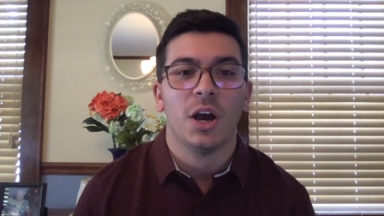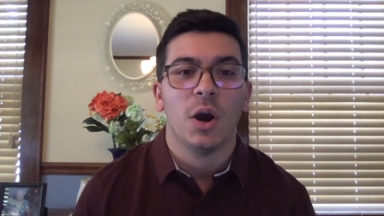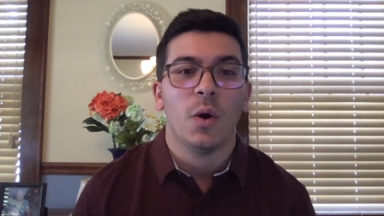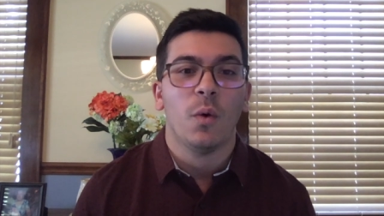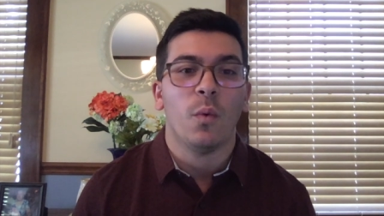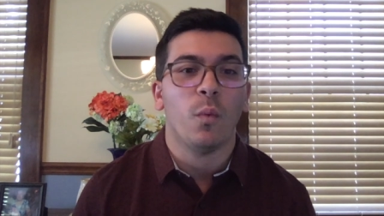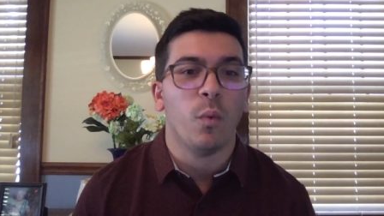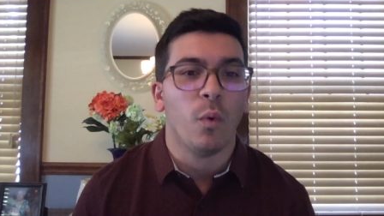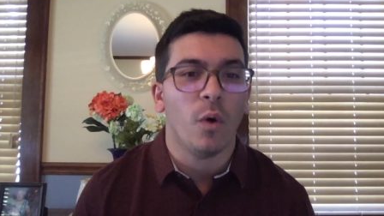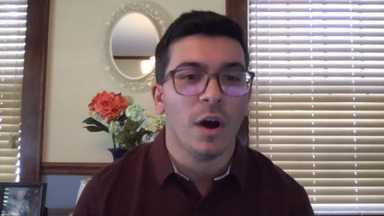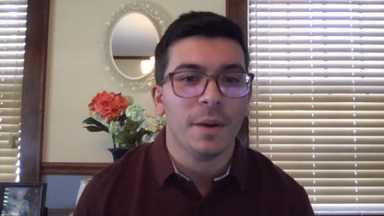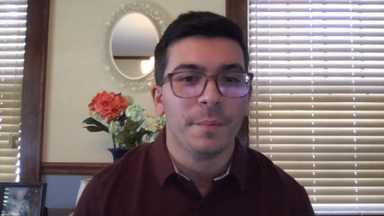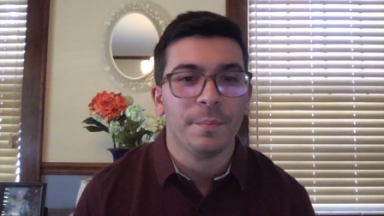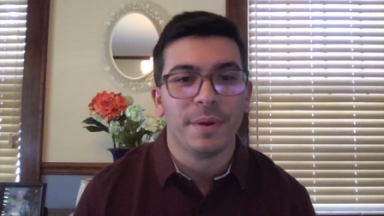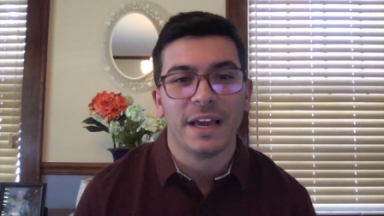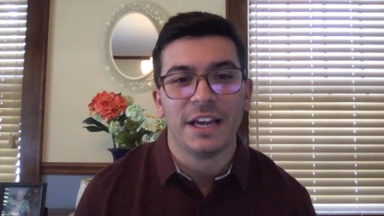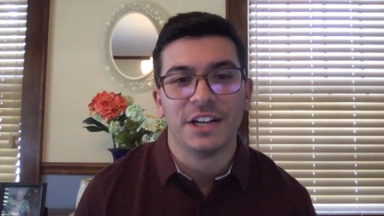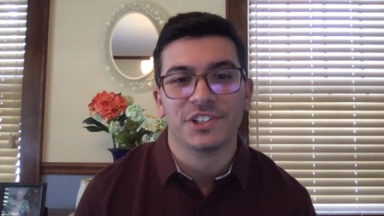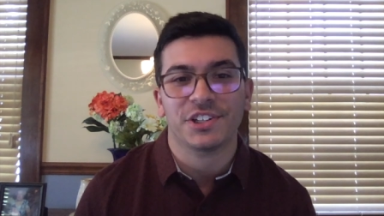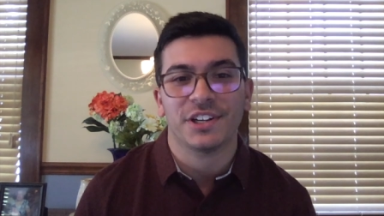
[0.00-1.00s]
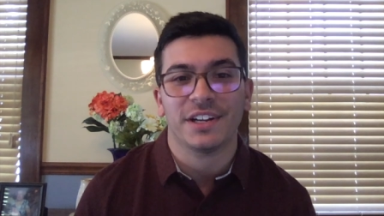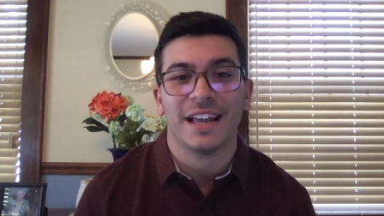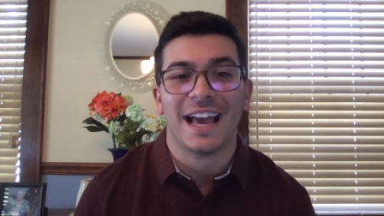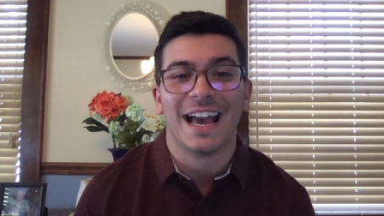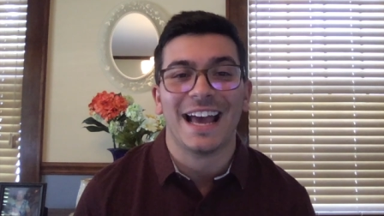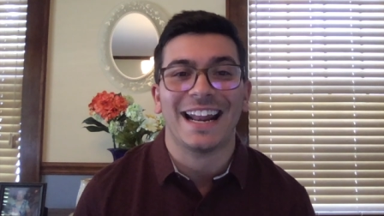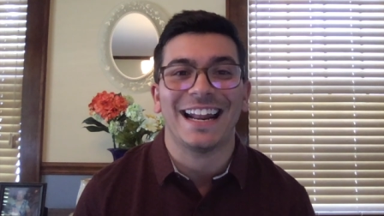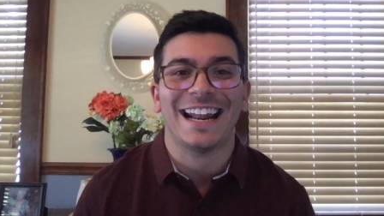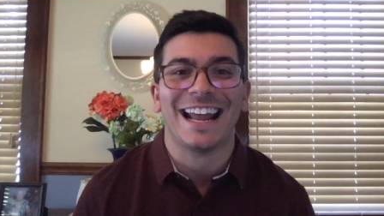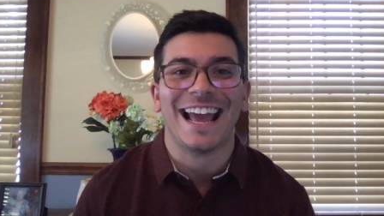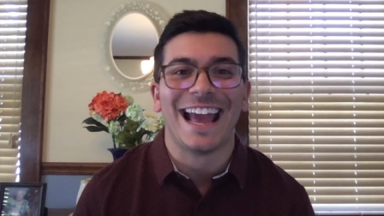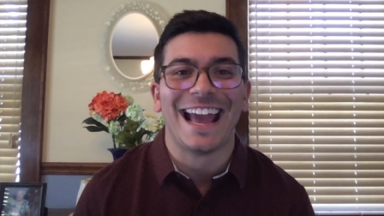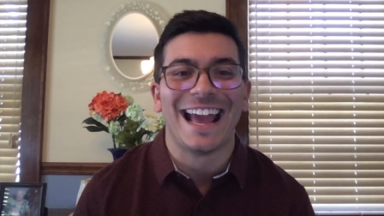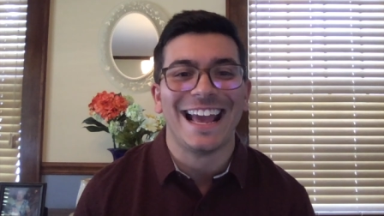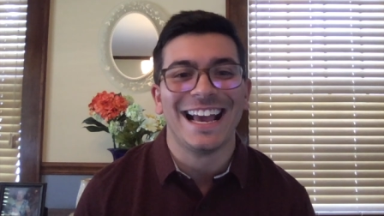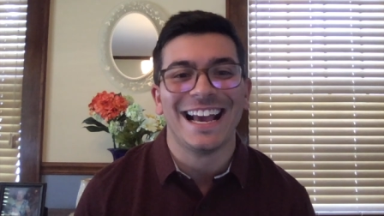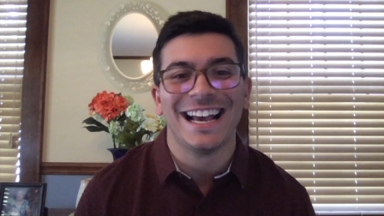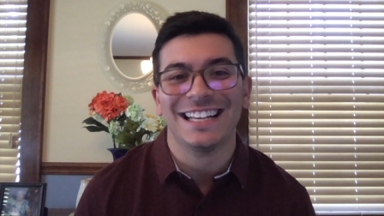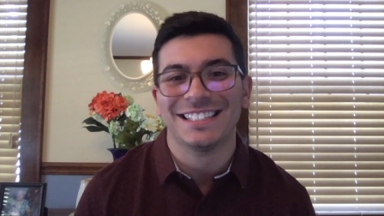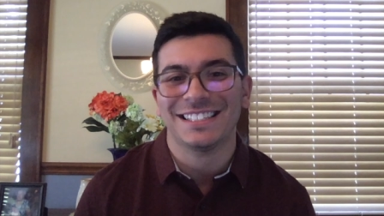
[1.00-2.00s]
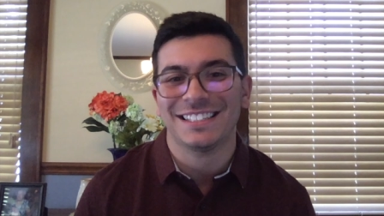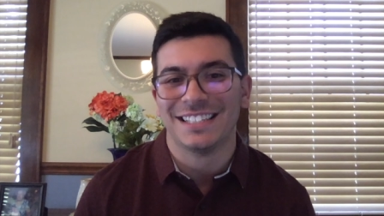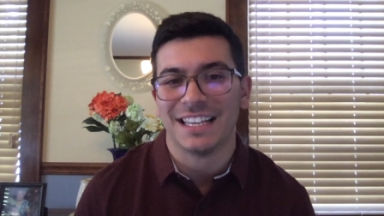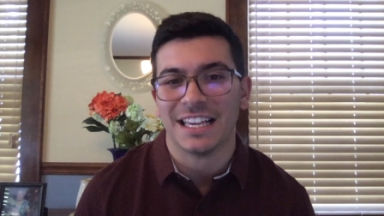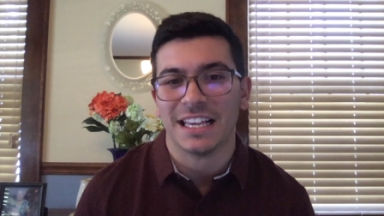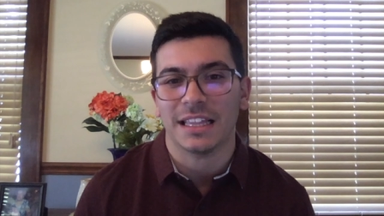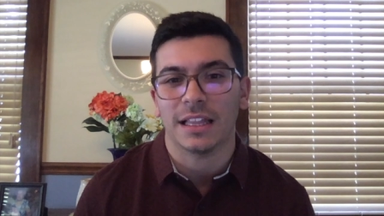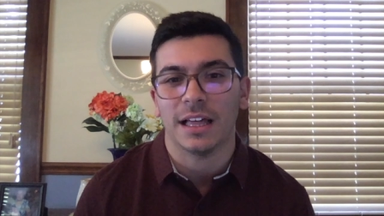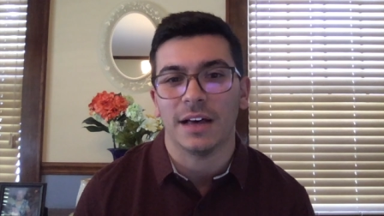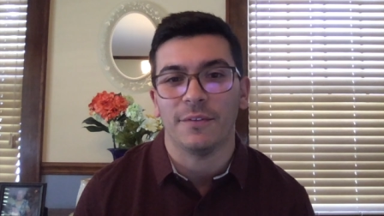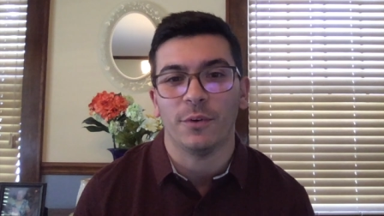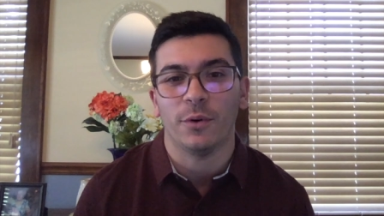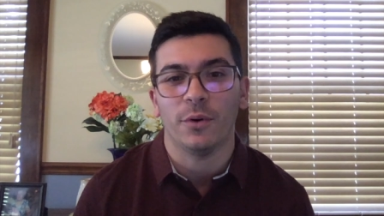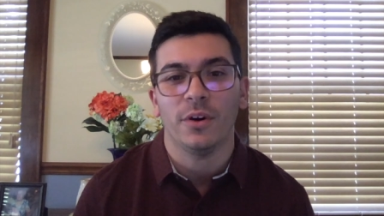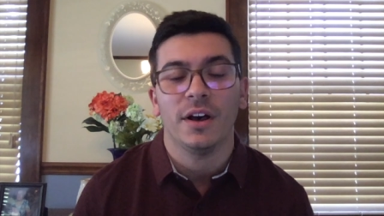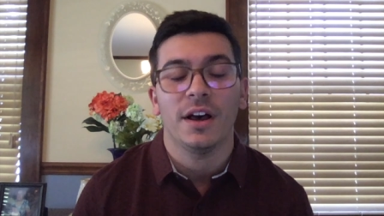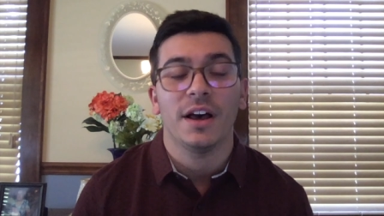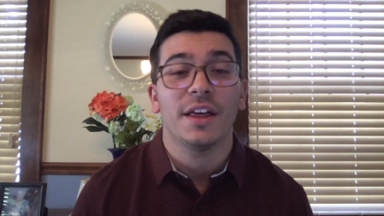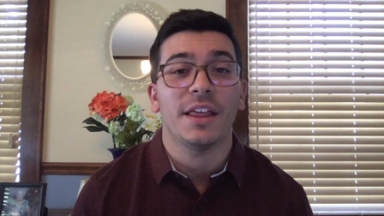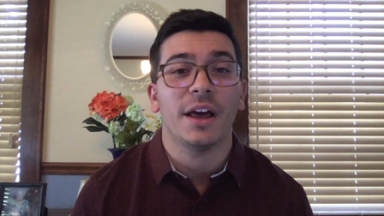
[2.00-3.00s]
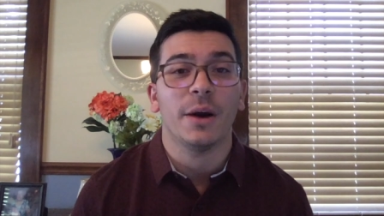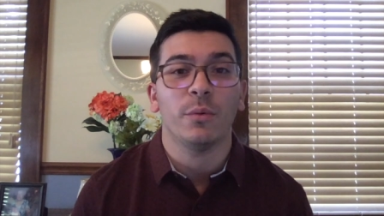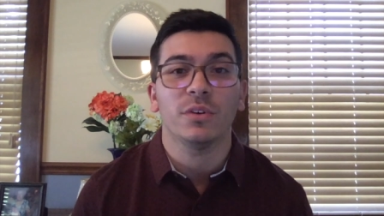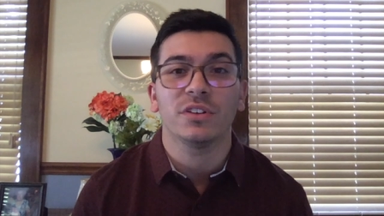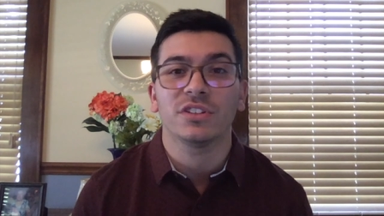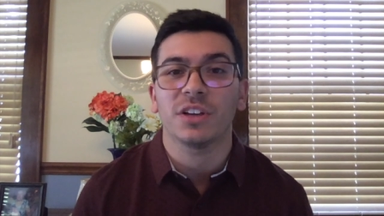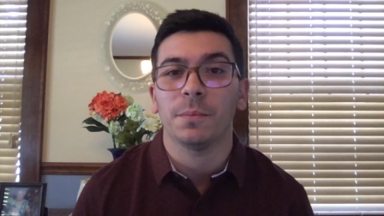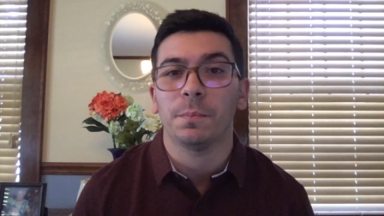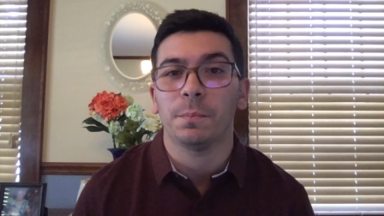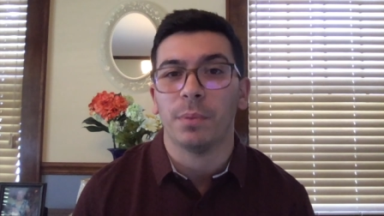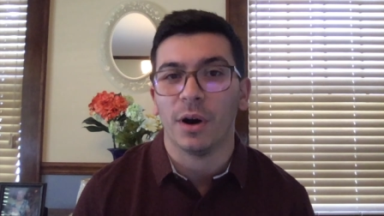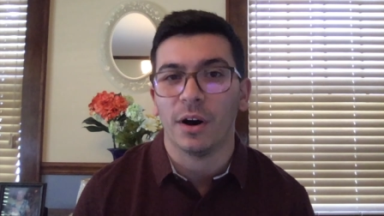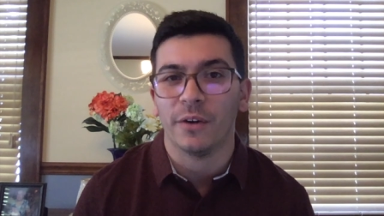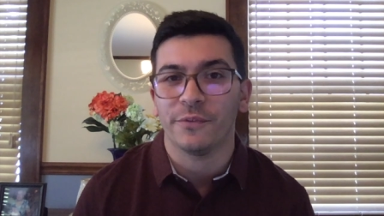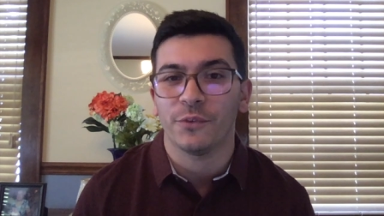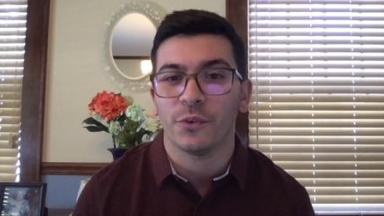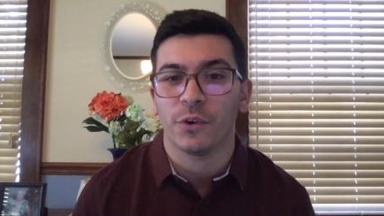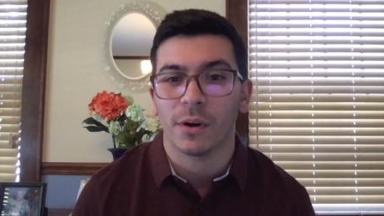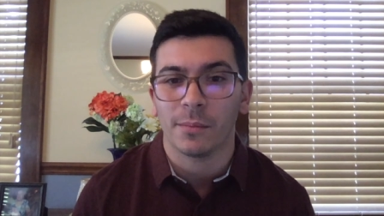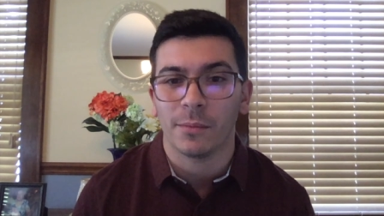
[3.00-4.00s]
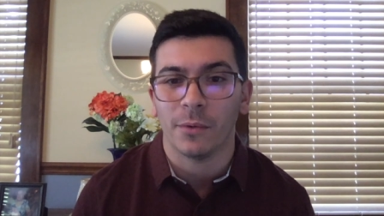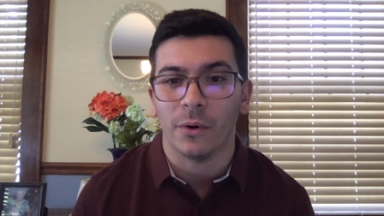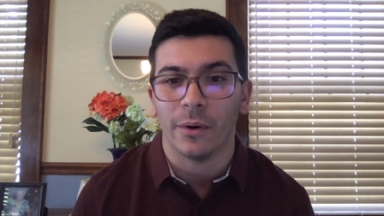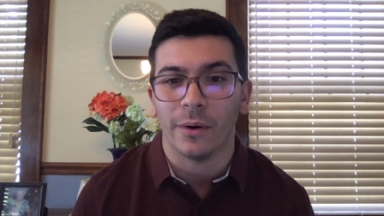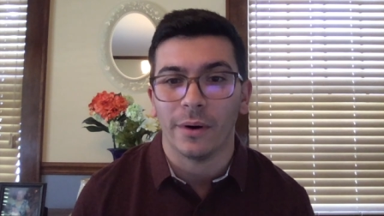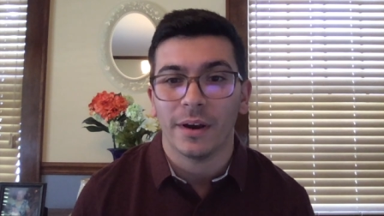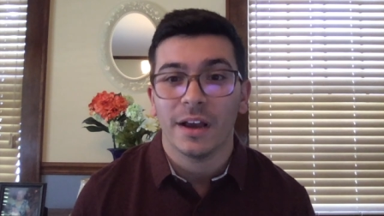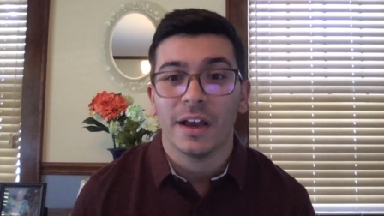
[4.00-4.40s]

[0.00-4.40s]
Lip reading: one patient had an AST level that was above normal.